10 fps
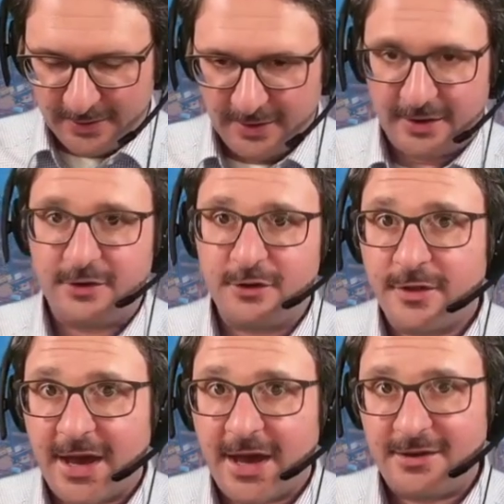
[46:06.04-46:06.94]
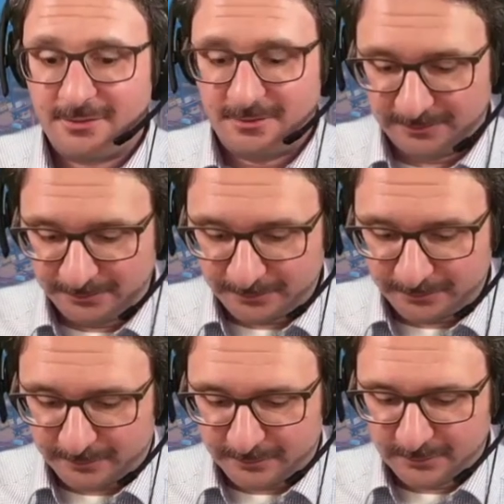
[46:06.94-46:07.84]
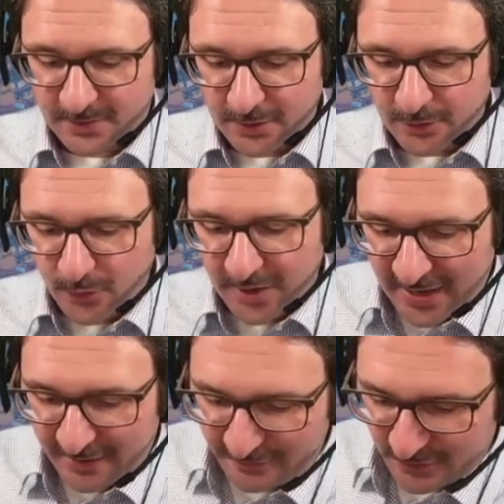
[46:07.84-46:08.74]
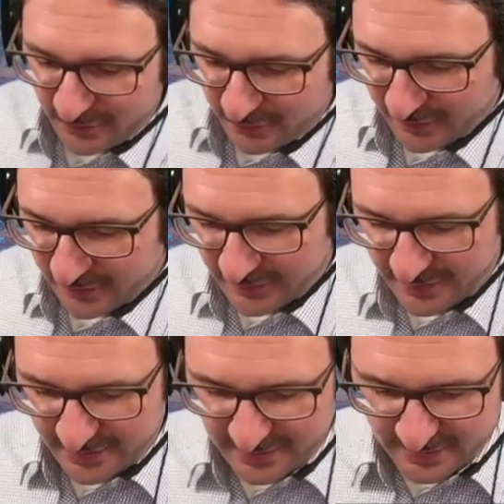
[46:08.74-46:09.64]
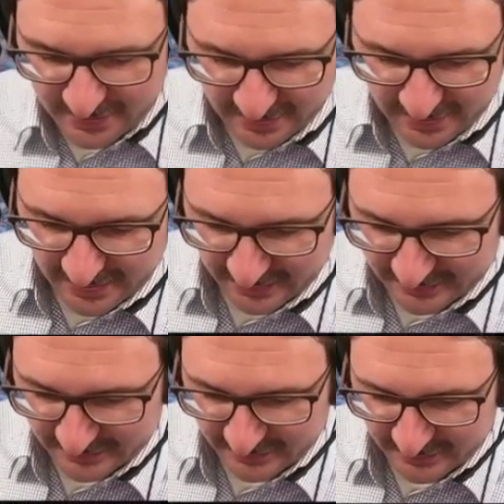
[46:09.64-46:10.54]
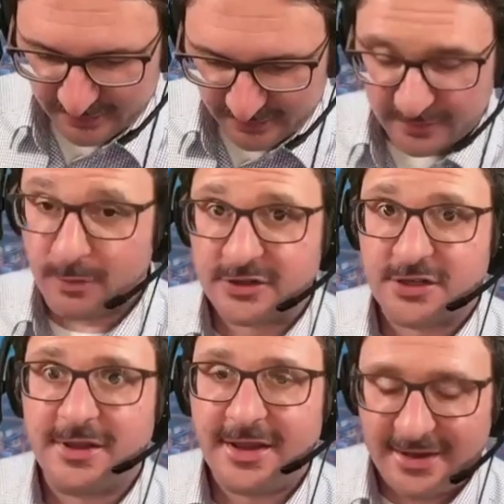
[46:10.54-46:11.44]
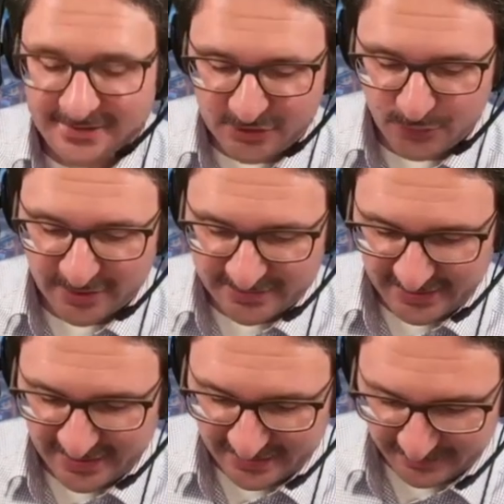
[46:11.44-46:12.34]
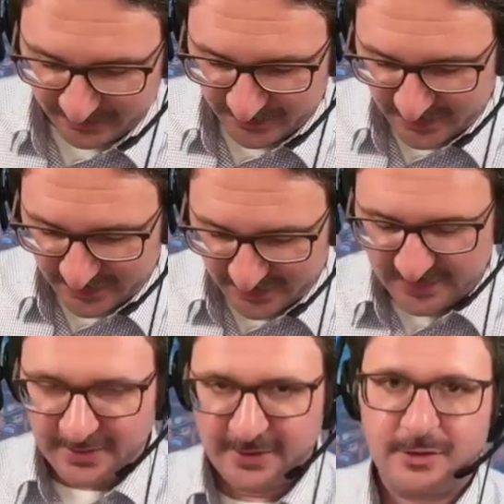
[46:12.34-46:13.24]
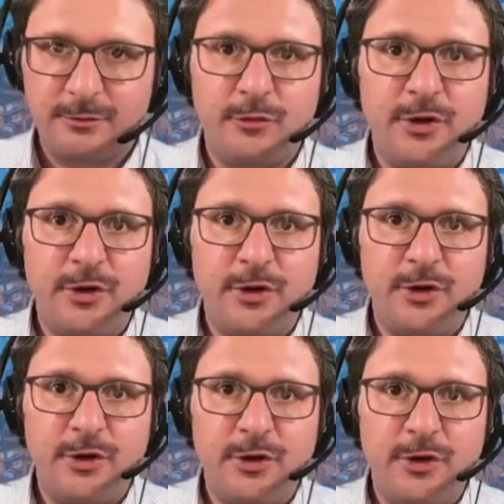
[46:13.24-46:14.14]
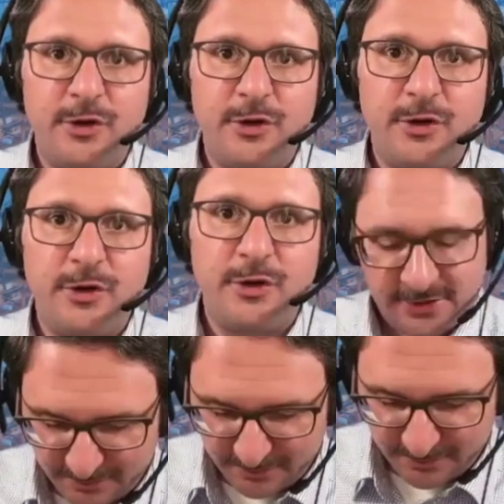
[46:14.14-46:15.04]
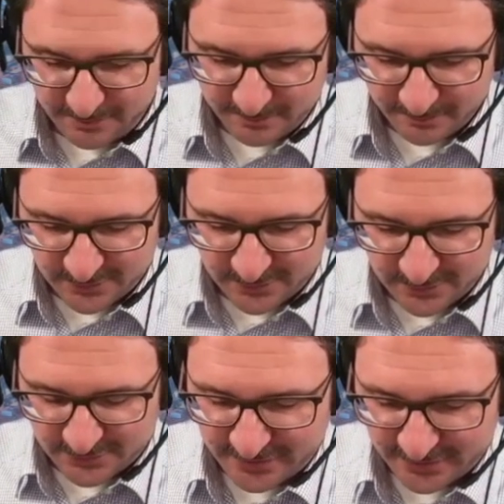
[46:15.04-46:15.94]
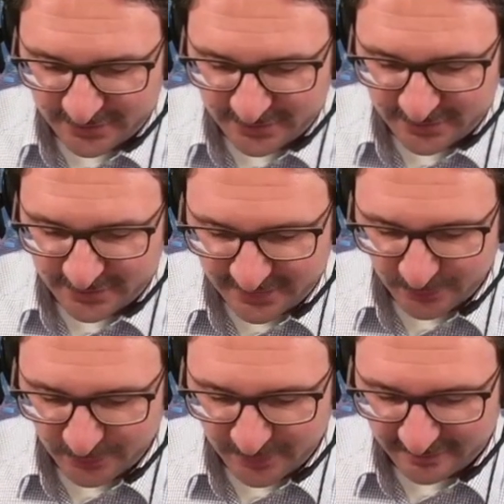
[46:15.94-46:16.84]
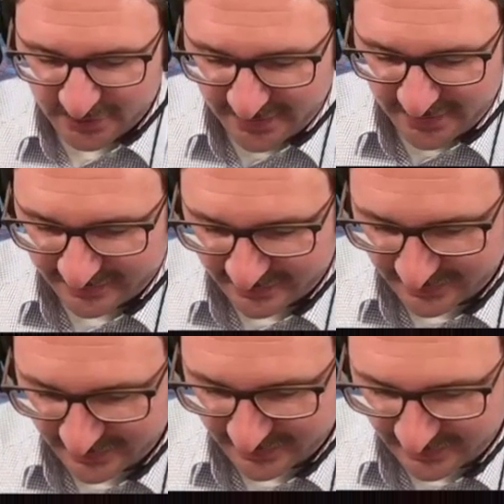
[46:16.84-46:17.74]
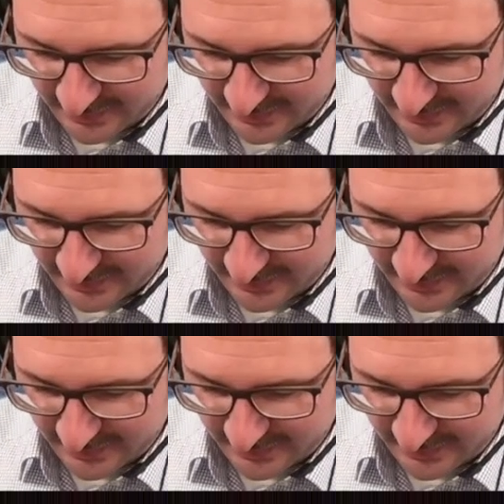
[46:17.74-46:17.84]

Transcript: And to do that, we'll have to look at the possible cases once again. We do backward substitution. So the first thing that we have to do is